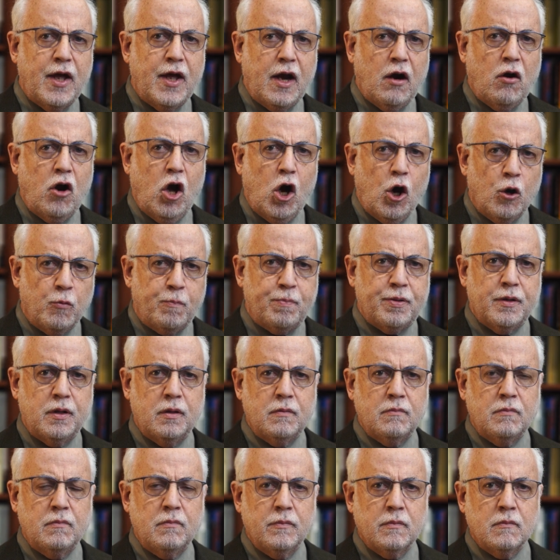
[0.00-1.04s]
their hope.
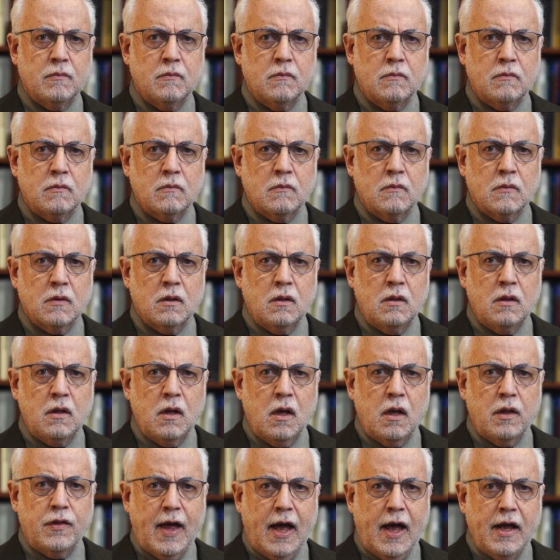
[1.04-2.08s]

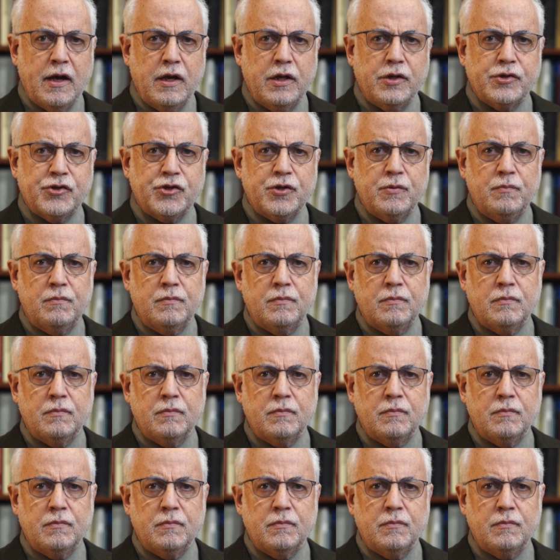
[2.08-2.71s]
That is,